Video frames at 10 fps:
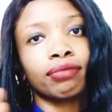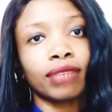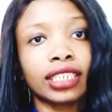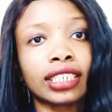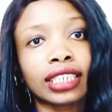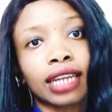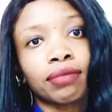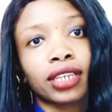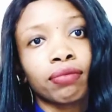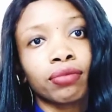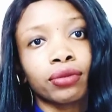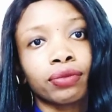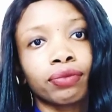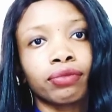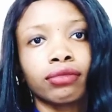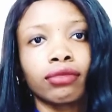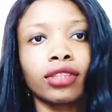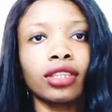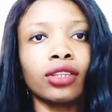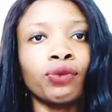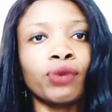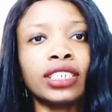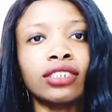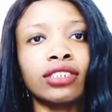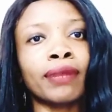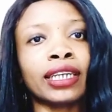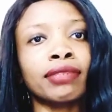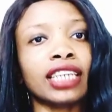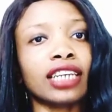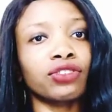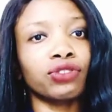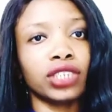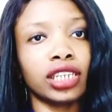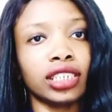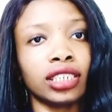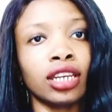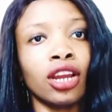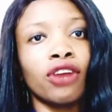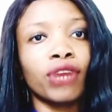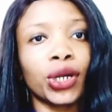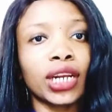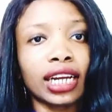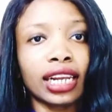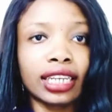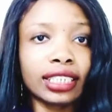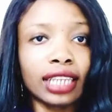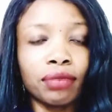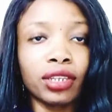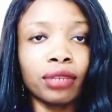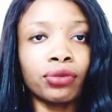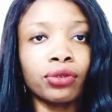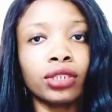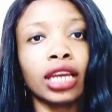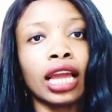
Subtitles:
its timetable. When the department has released regular class timetables,